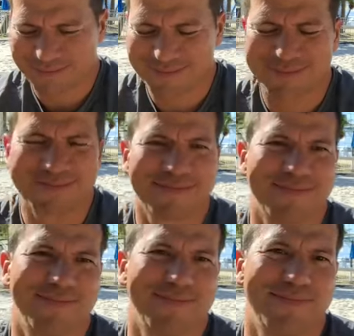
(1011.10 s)

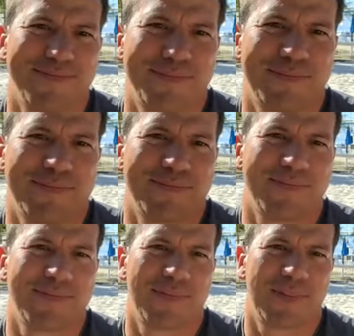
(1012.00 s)

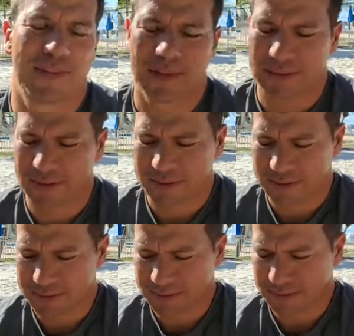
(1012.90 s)

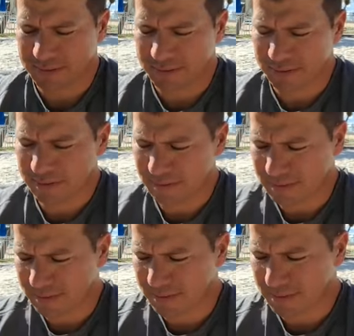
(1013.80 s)

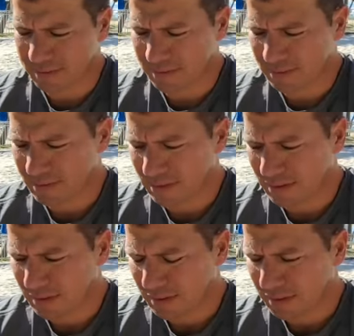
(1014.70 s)

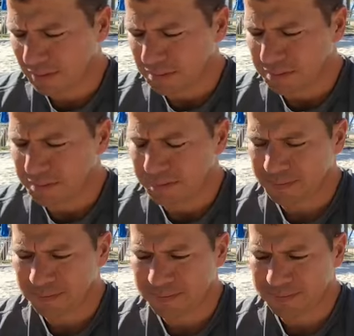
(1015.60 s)

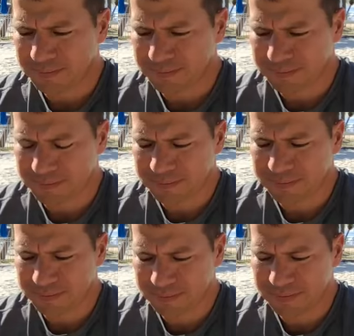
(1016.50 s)

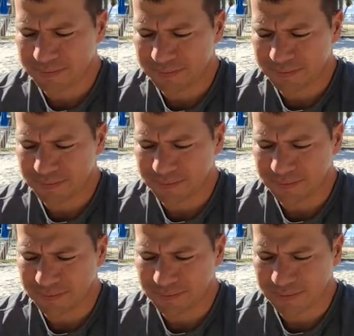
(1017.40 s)

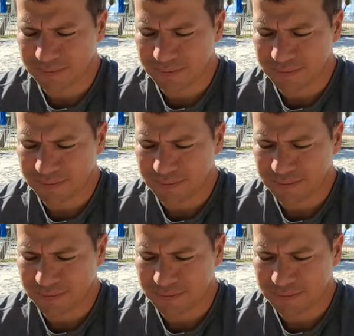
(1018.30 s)
This person isn't speaking.